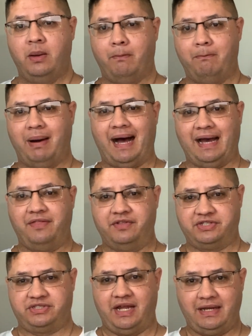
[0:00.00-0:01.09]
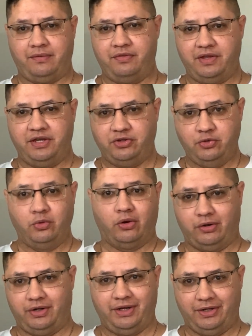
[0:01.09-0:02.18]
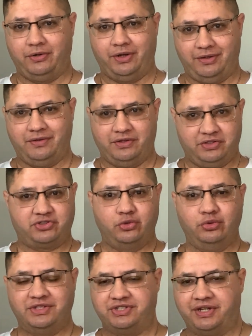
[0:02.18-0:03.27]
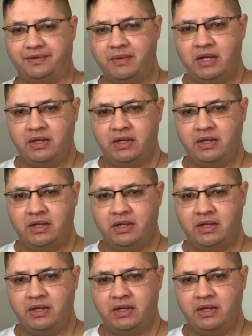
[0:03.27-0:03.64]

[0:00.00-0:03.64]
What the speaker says: by the state that you are in and that the school is in.